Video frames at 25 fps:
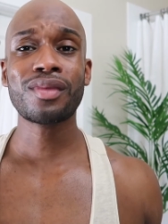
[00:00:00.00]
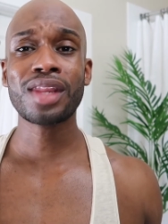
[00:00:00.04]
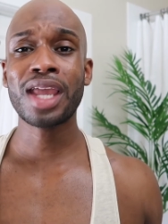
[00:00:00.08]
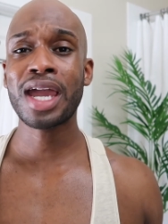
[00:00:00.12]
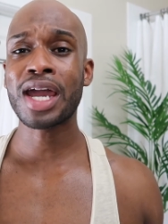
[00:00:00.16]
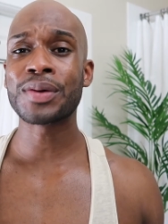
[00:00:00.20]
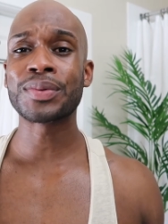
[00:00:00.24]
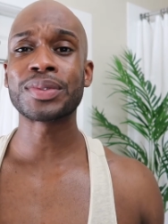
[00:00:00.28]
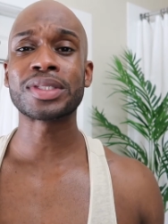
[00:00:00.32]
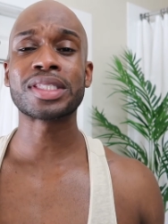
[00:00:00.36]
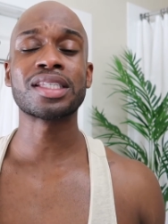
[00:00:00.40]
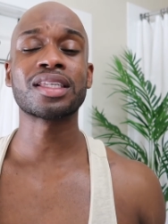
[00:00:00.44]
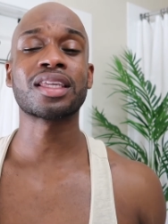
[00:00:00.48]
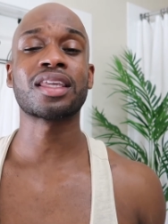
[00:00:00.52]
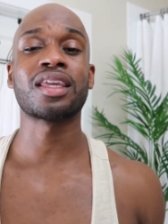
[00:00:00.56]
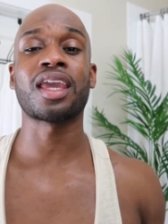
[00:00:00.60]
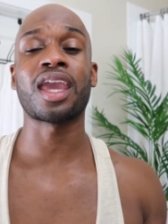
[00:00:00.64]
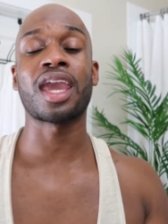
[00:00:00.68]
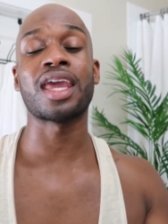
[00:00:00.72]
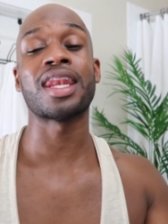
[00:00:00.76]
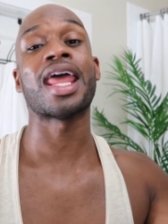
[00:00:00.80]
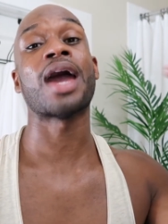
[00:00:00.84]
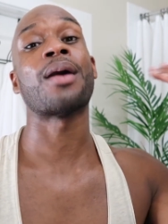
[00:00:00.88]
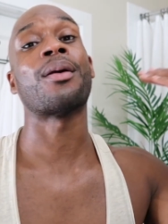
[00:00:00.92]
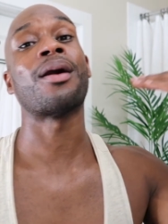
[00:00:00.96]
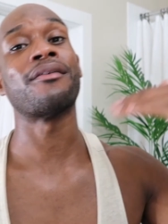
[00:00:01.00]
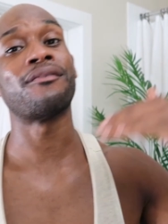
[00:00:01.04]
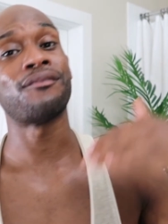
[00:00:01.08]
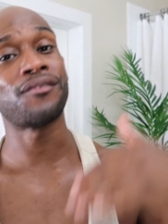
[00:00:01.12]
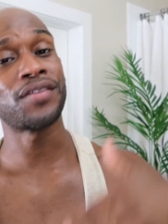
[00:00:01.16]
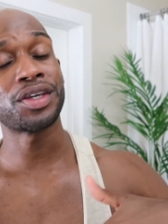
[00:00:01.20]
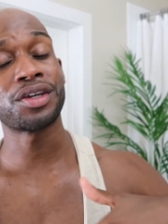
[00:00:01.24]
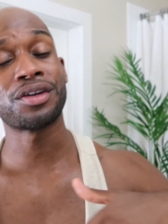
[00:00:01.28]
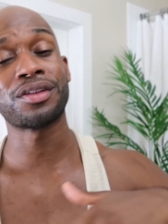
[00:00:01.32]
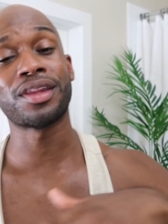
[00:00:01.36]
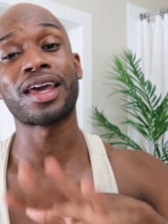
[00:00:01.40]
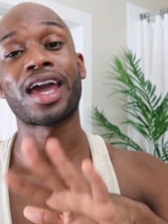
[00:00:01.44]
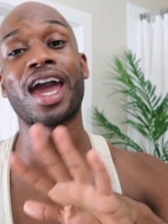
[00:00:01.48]
I was looking, and now I
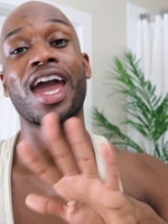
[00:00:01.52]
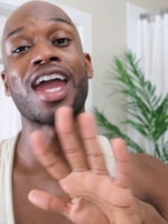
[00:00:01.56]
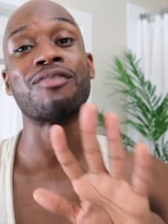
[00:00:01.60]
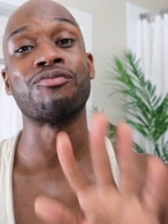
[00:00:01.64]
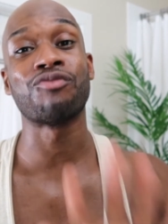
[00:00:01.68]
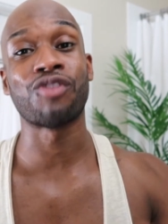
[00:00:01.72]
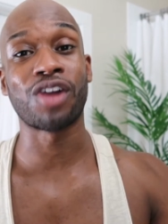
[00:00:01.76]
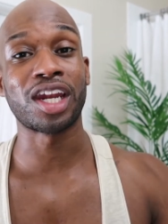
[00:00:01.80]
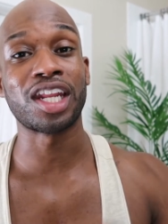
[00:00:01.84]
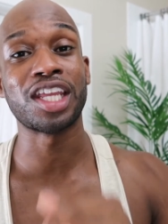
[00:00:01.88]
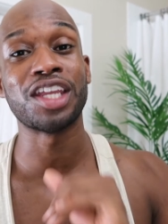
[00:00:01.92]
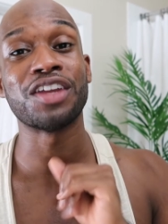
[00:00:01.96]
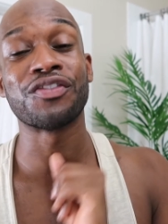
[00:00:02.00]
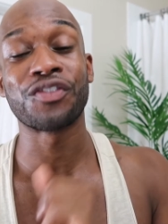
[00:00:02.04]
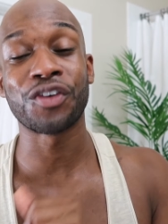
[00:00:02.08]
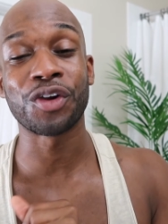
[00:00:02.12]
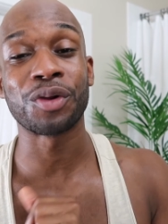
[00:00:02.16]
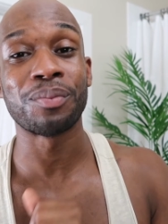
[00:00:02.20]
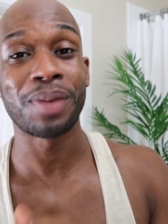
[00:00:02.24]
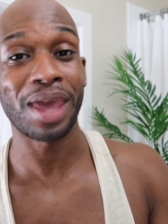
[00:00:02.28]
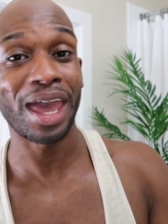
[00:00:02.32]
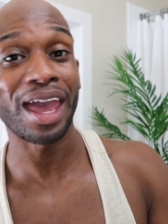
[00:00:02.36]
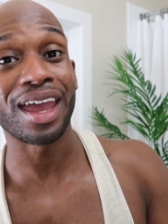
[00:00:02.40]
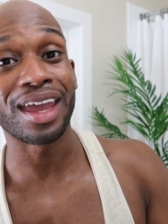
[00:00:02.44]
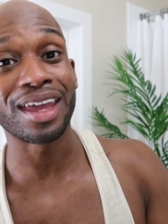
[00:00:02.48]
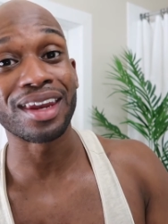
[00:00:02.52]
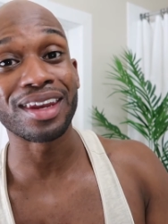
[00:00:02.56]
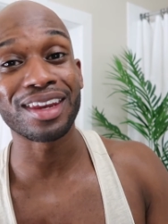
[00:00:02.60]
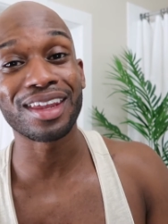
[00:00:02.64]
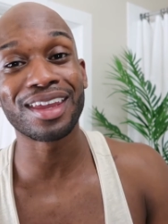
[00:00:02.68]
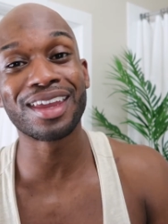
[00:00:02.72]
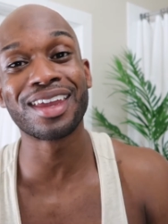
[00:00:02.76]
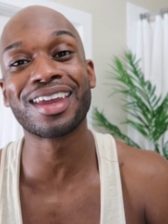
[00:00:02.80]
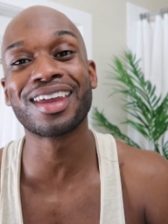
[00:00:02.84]
feel like I'm ready for bed.